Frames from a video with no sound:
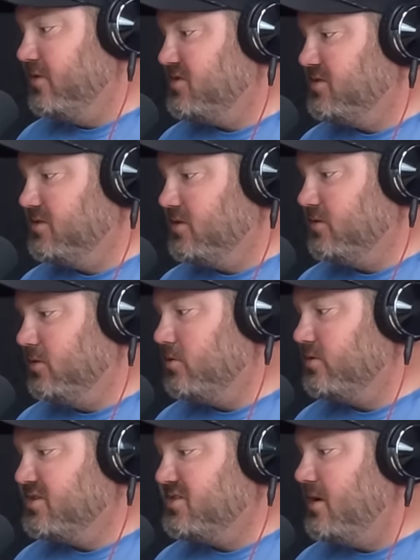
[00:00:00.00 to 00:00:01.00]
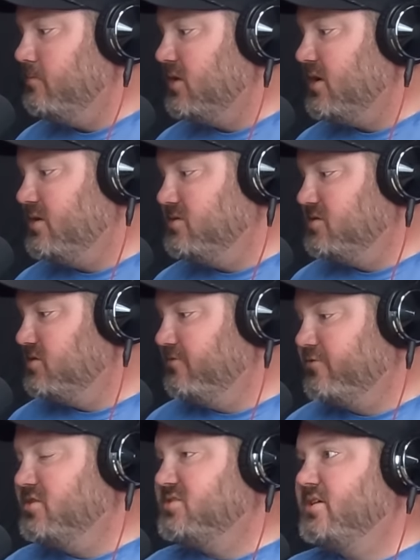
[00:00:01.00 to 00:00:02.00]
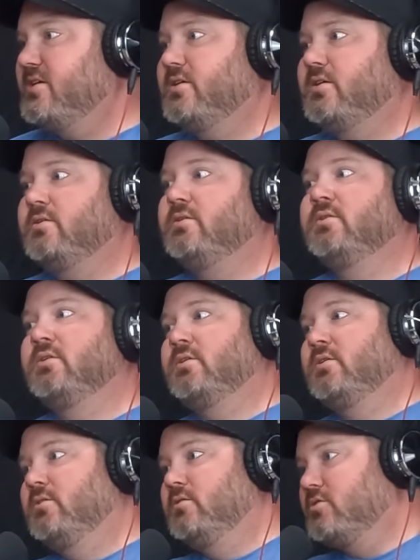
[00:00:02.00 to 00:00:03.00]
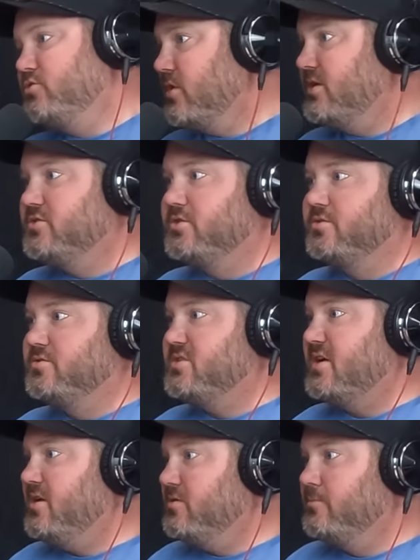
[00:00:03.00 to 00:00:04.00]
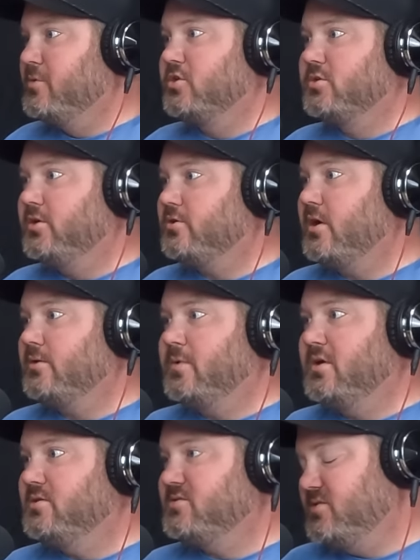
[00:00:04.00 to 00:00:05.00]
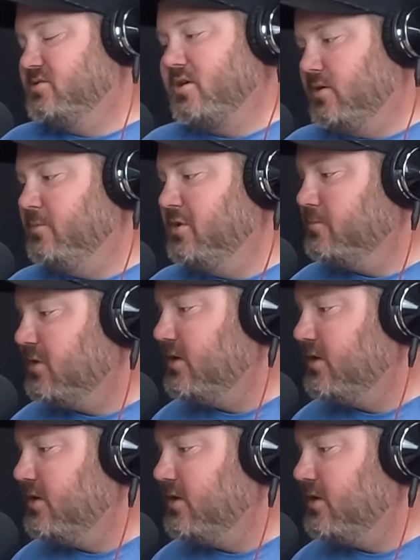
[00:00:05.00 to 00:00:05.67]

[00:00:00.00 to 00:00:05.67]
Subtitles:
if it's along the same lines as the Fritz side, the dredgers, any of the Berkley crankbaits, it's going to be a